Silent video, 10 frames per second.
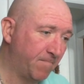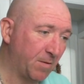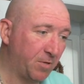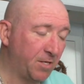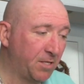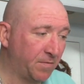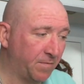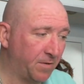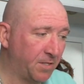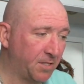the police
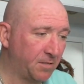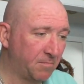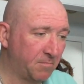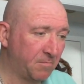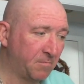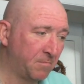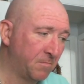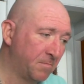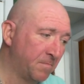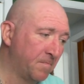force,
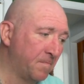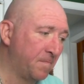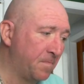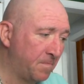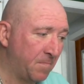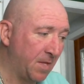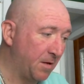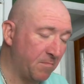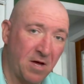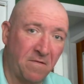
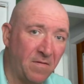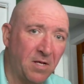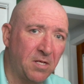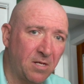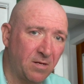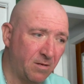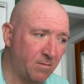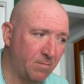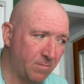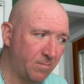the benefits,
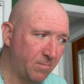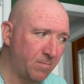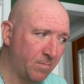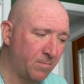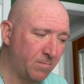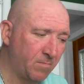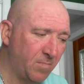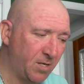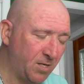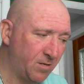
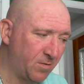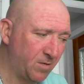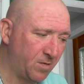you know,